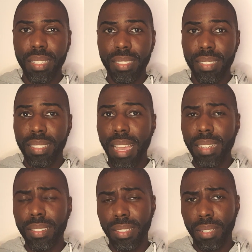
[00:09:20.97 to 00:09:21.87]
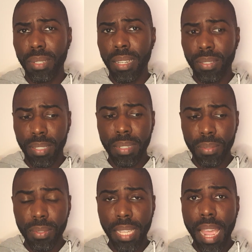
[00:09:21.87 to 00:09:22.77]
As I said, I'm gonna
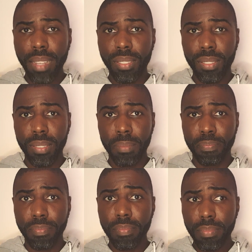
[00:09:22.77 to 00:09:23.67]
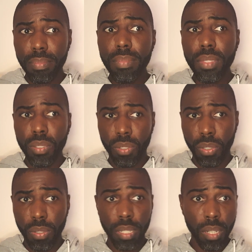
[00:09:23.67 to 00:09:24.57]
react to
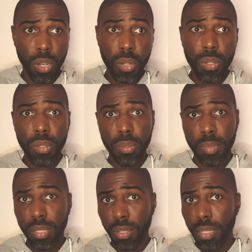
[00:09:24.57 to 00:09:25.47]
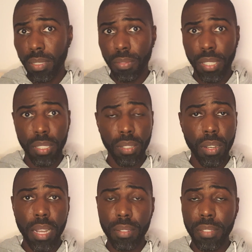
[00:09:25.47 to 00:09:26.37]
the whole Madonna's
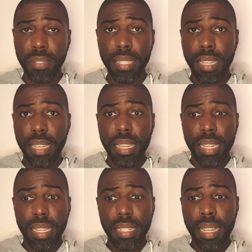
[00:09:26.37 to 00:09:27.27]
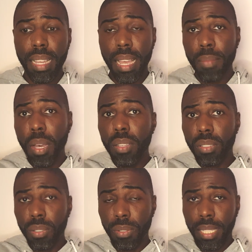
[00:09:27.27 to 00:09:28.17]
videography. And I'm
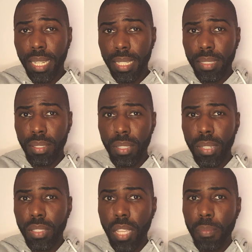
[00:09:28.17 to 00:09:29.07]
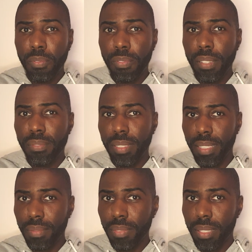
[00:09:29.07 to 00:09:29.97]
also creating, you know, a top
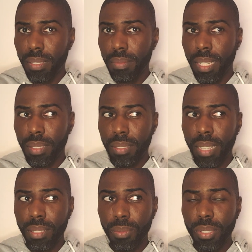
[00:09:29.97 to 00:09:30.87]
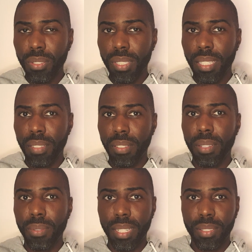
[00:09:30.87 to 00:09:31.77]
15. I don't want to give it
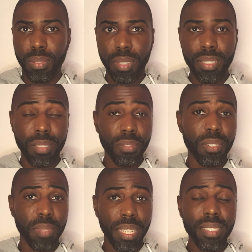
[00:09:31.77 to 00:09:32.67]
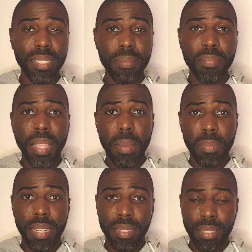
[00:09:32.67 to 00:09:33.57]
away too much information,
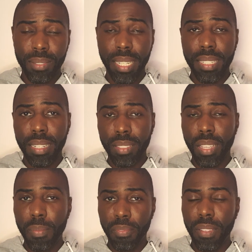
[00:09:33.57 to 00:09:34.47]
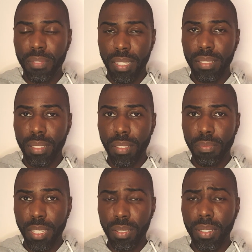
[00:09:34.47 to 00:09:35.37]
but I'm creating a top 15 of
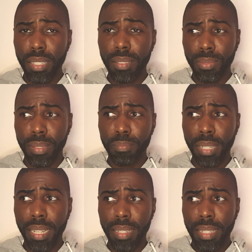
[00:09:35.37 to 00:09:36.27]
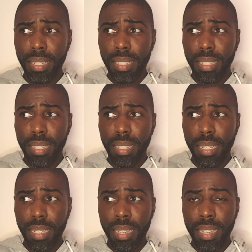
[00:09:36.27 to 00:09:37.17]
Madonna. But
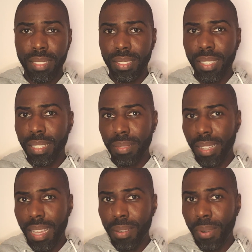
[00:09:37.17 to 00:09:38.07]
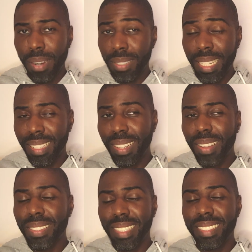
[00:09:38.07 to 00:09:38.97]
it's not a regular, and I'm
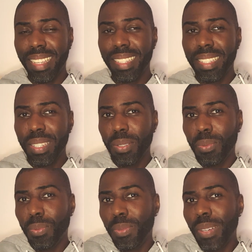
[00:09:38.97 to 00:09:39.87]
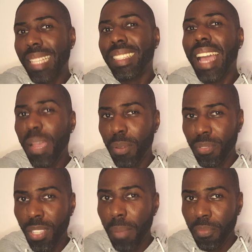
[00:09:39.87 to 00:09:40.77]
not gonna say what type
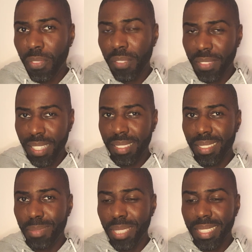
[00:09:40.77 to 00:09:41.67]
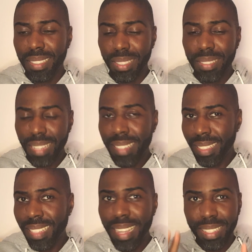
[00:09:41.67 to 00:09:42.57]
of top 15, because, as
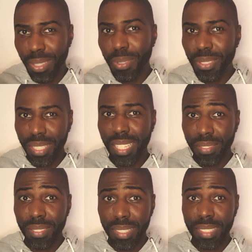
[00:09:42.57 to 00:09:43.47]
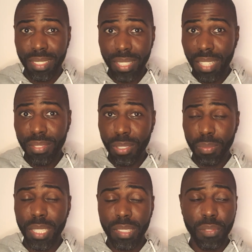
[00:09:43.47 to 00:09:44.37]
I said, I don't want to give too
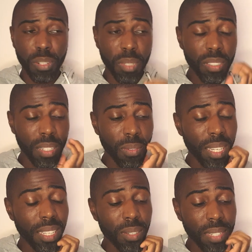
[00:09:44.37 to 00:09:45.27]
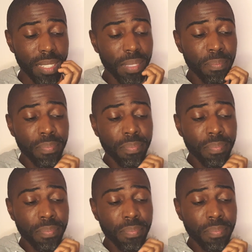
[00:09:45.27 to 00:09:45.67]
much information away anyways.